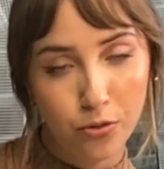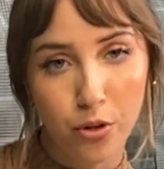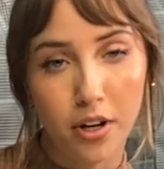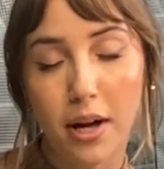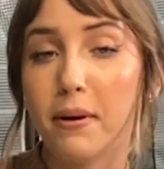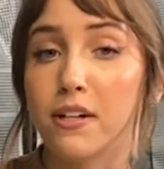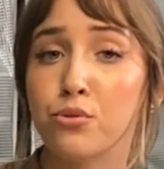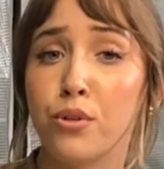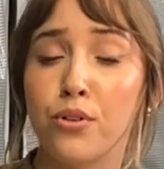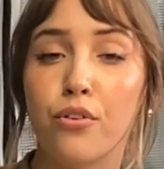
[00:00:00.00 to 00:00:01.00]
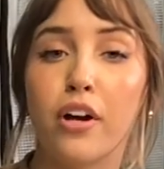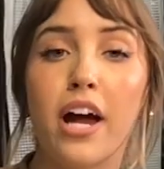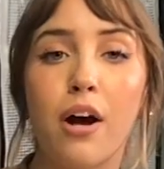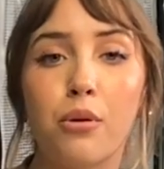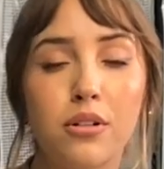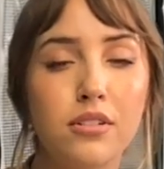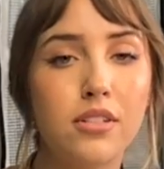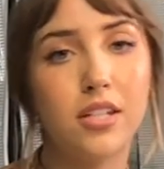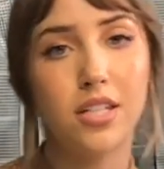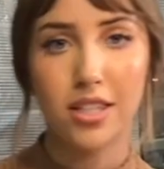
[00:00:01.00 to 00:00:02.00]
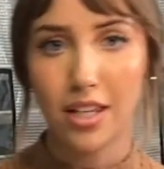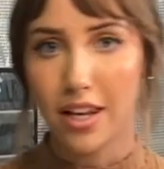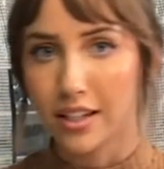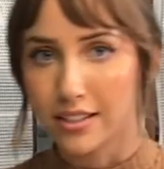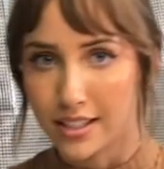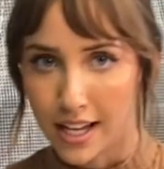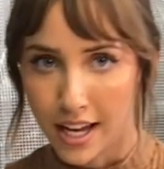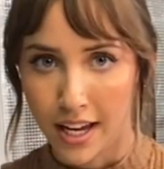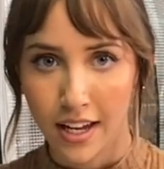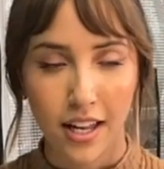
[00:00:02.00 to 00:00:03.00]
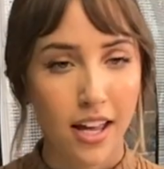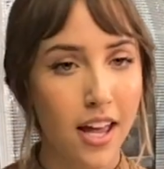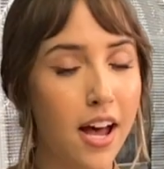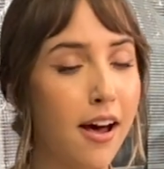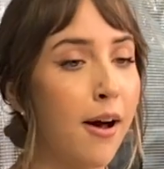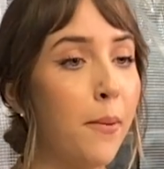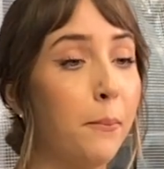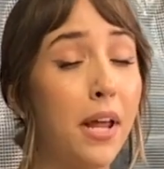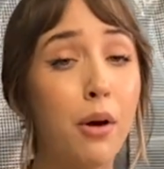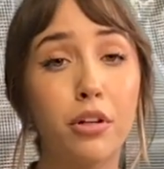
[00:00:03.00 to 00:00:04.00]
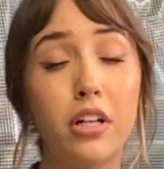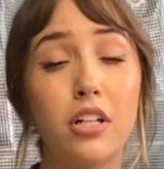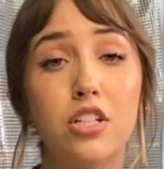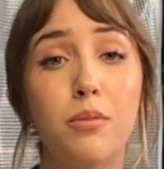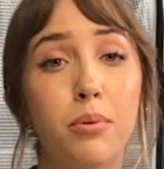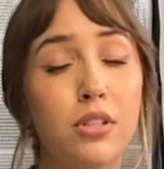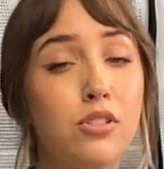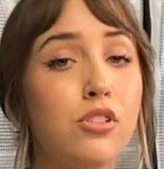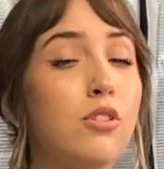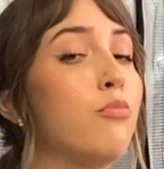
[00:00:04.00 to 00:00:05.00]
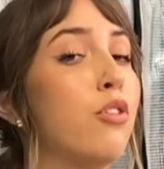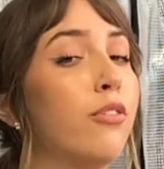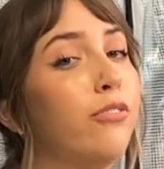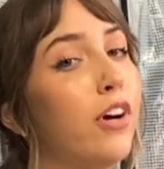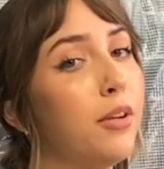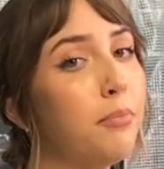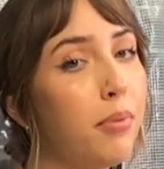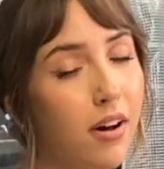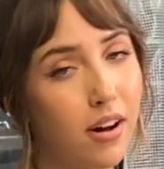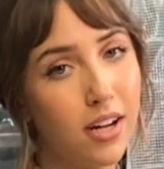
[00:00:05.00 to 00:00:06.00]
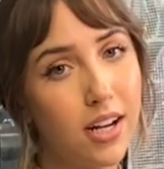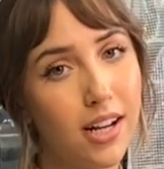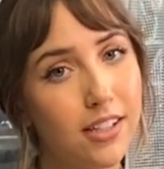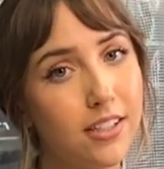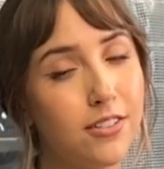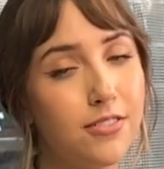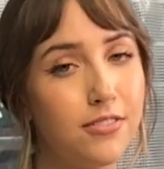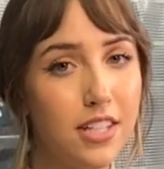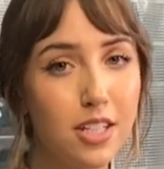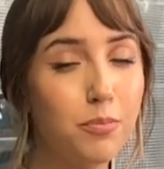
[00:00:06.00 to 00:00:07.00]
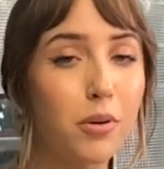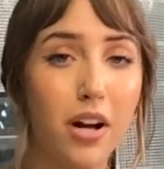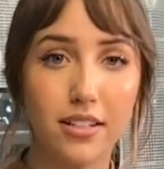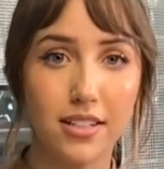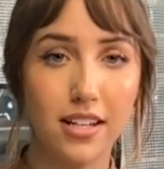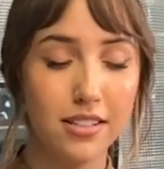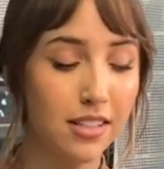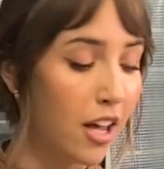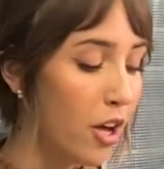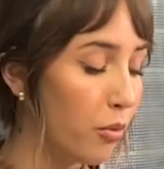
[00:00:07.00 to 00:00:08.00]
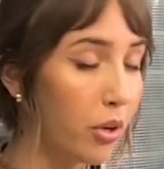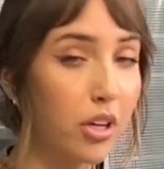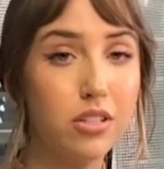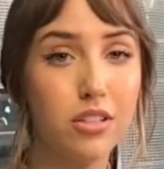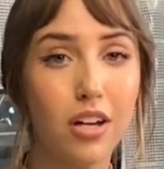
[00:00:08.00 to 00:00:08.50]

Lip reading: for about 24 hours. It is the next day. Now we're gonna jump into the more fun part of this process. We're gonna